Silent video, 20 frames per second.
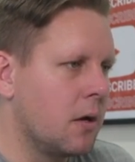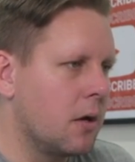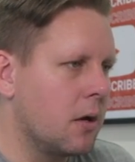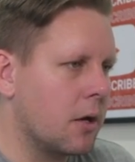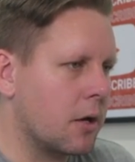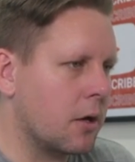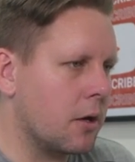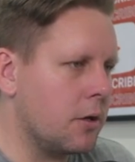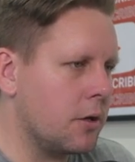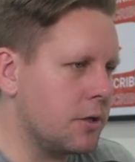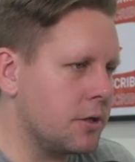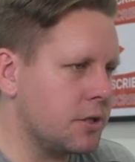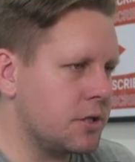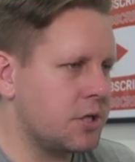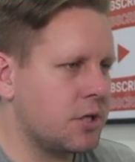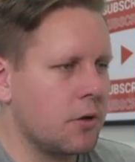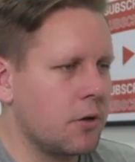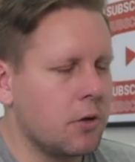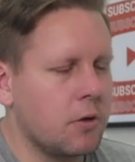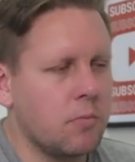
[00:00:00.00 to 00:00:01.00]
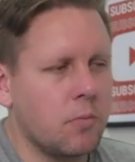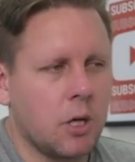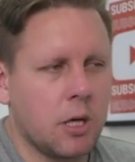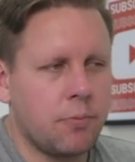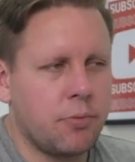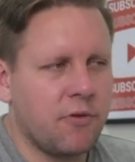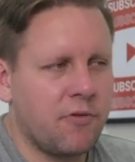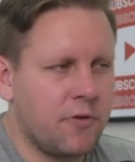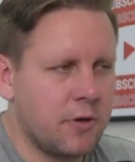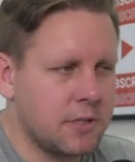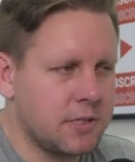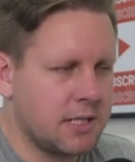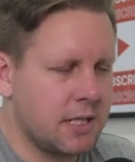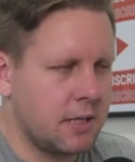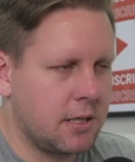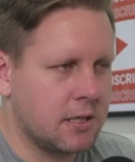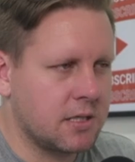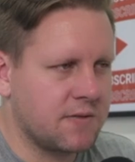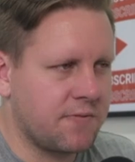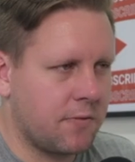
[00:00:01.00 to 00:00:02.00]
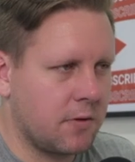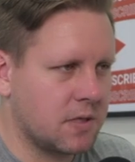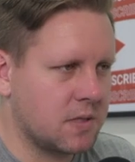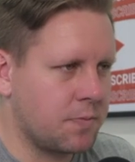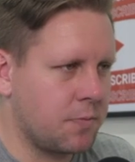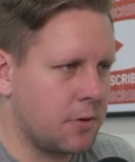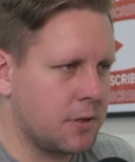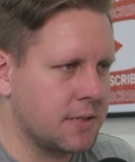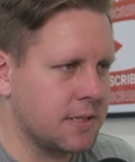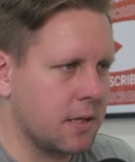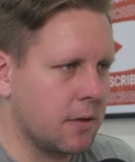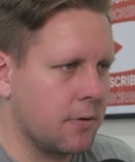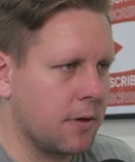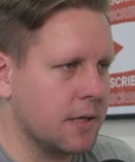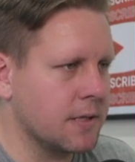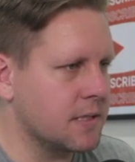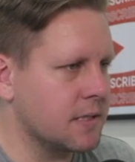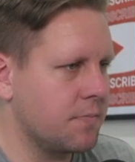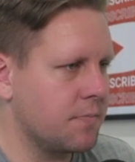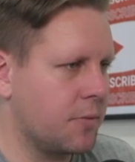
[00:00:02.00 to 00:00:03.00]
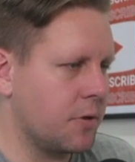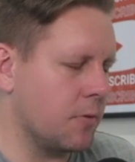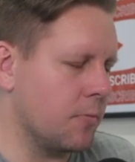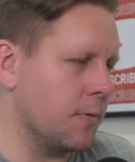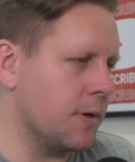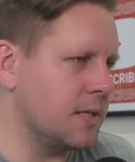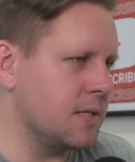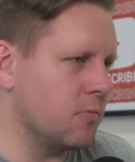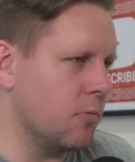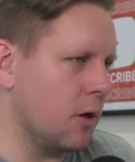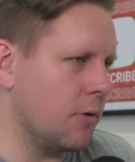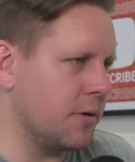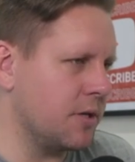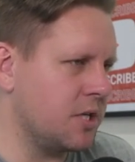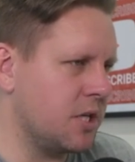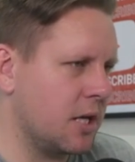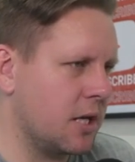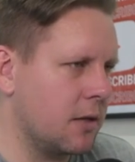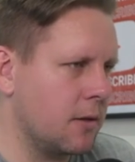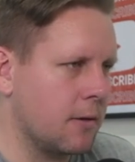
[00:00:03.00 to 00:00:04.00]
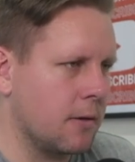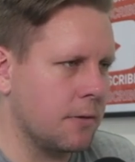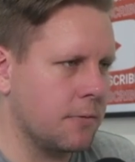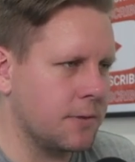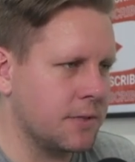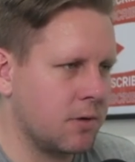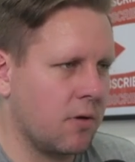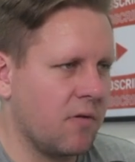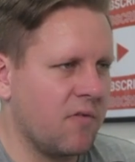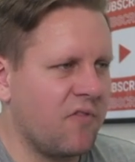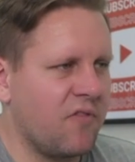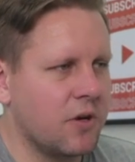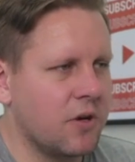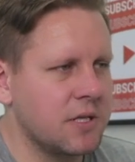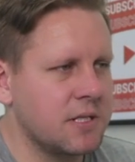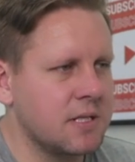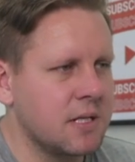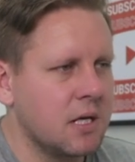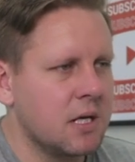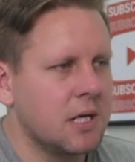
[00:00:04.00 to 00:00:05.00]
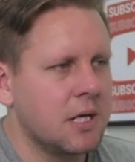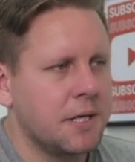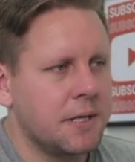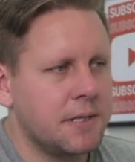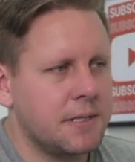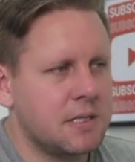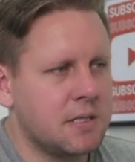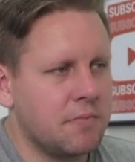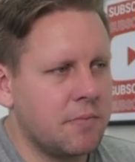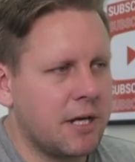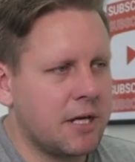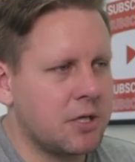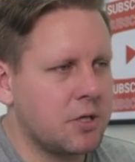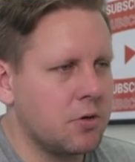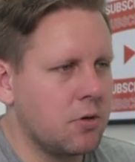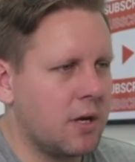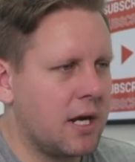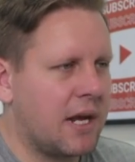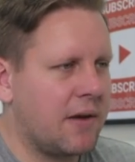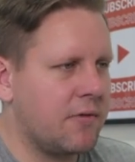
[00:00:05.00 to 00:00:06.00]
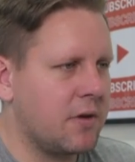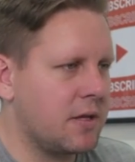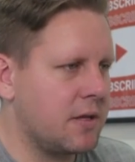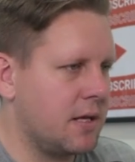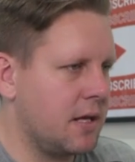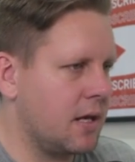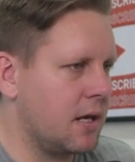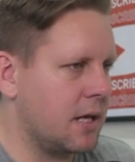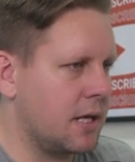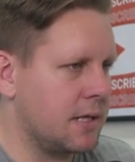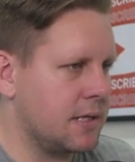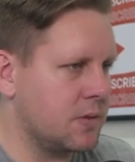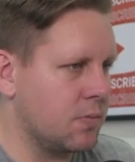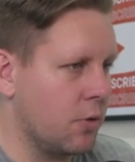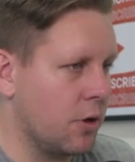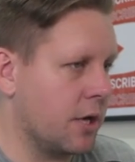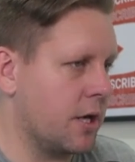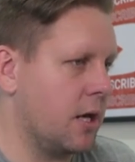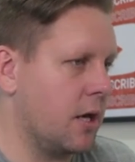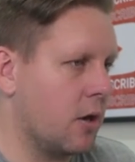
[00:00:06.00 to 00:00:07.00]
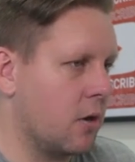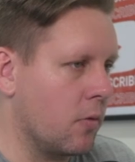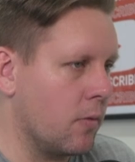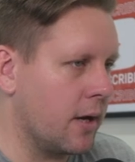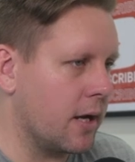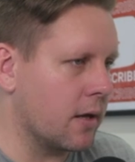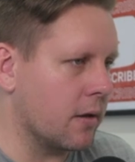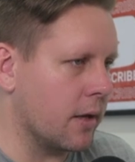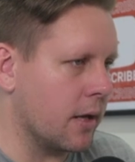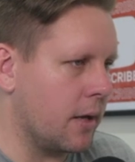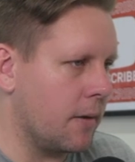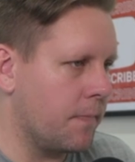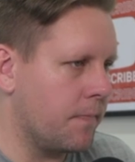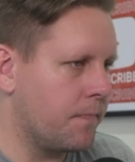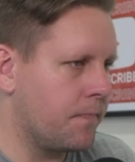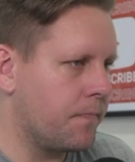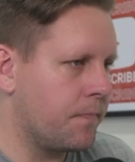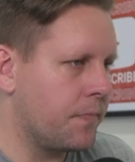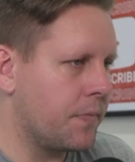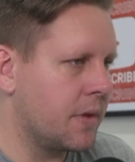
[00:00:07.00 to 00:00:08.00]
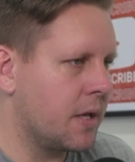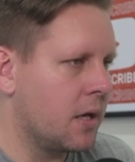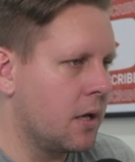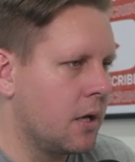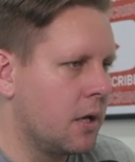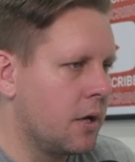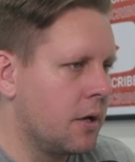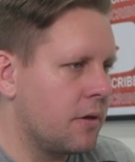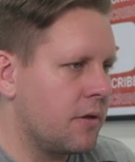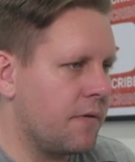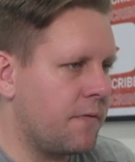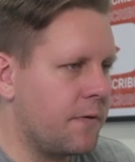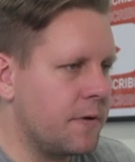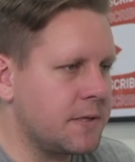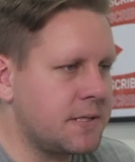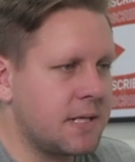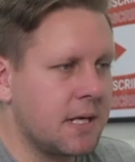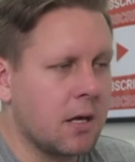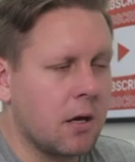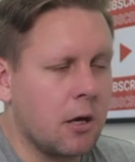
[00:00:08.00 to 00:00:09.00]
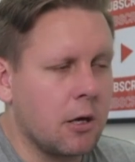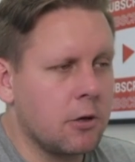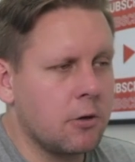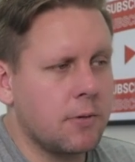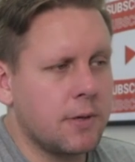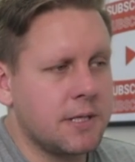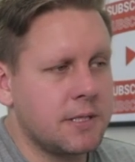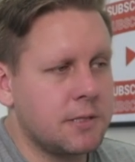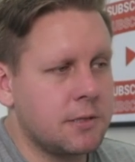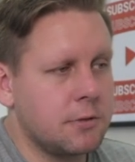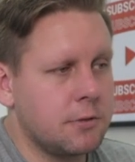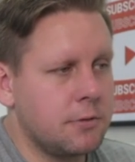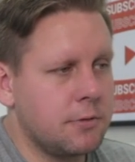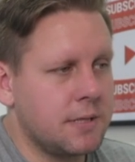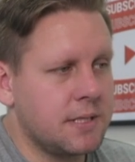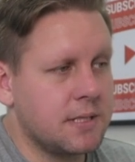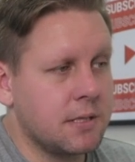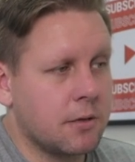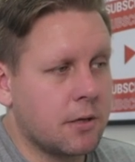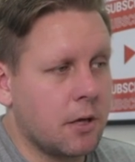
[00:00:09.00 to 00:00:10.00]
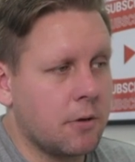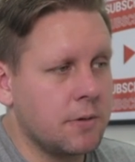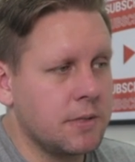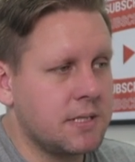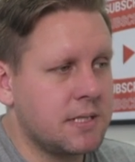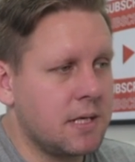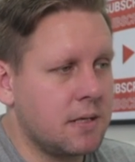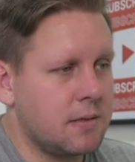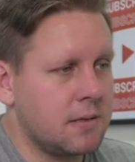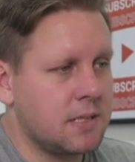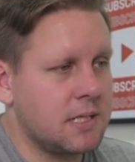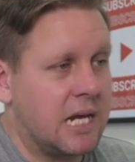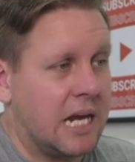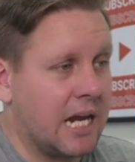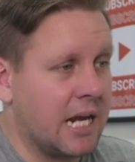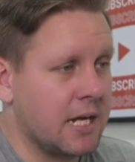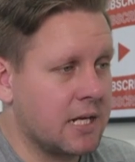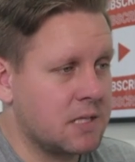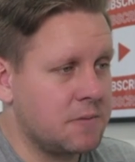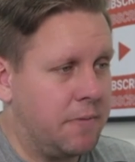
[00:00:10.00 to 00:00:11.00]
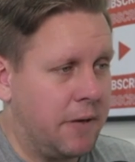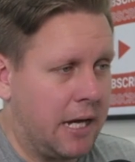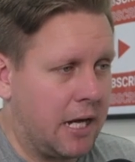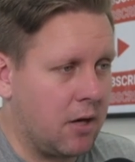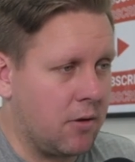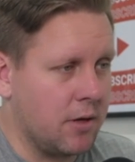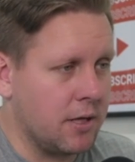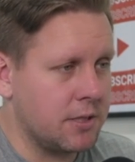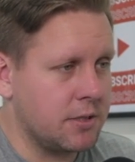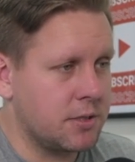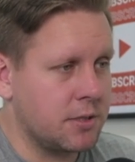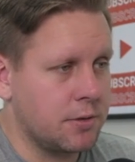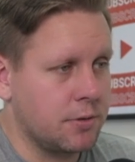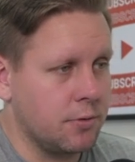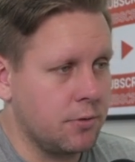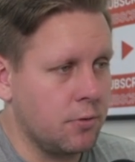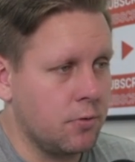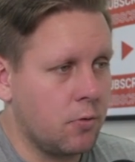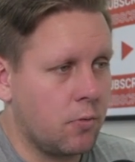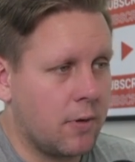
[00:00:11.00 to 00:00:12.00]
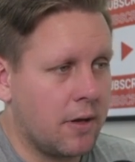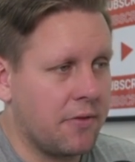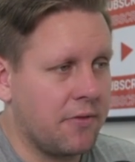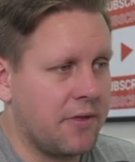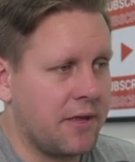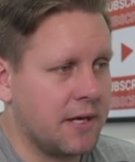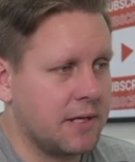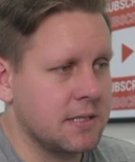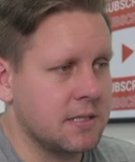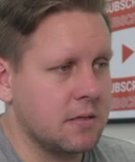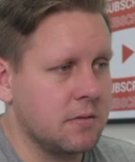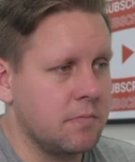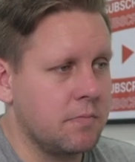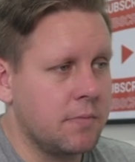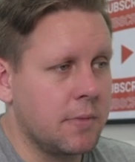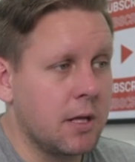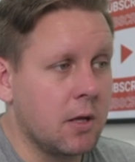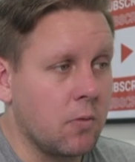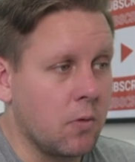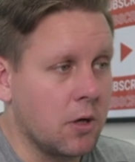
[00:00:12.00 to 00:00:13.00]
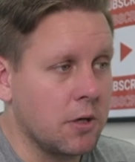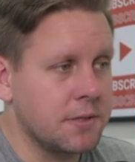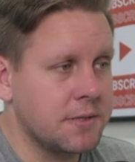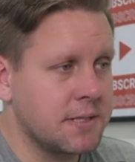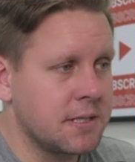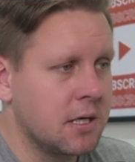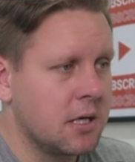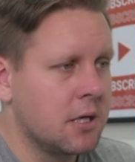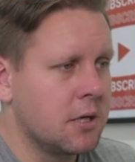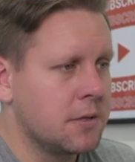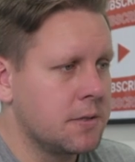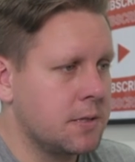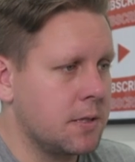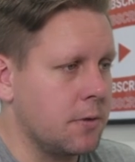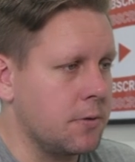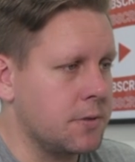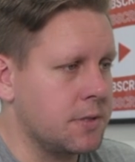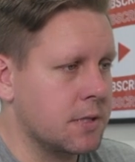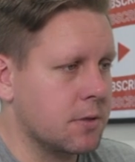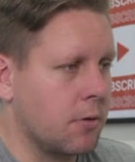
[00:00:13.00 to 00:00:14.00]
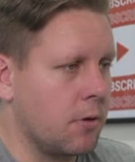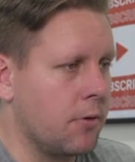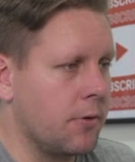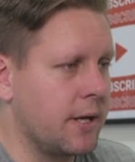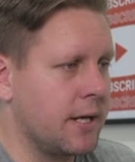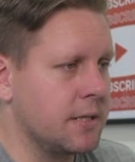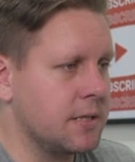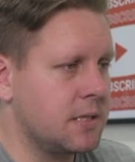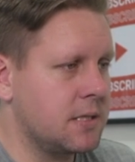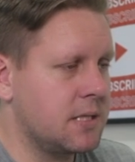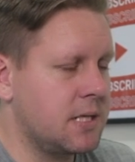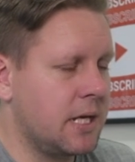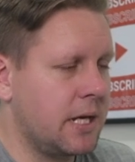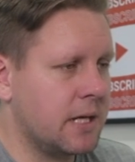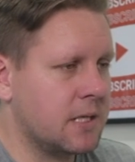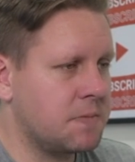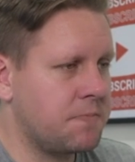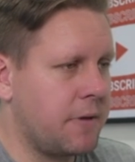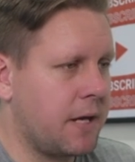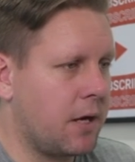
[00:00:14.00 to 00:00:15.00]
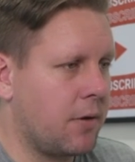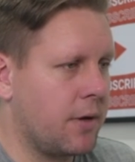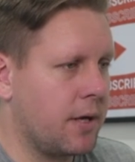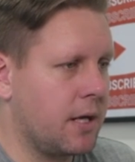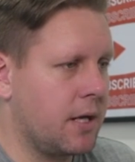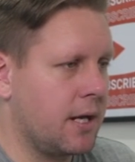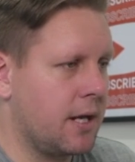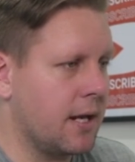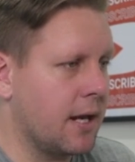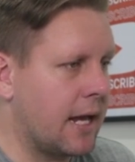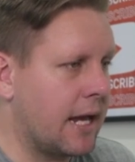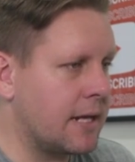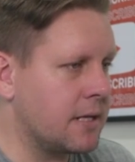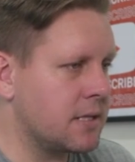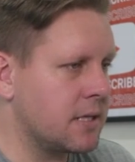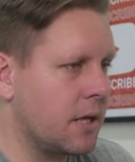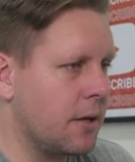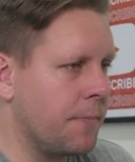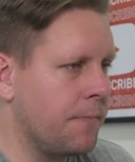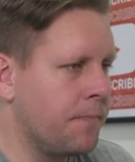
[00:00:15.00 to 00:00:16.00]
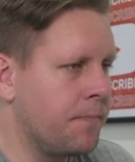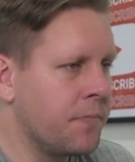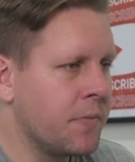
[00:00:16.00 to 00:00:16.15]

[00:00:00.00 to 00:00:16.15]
I'm going to show you my preferred settings for ExpressLRS, but the reason why we're checking the Lua script first is to make sure everything is working correctly. The first thing I always do is I go and set the TX power to 1000 milliwatts. So scroll down to TX power and hit enter.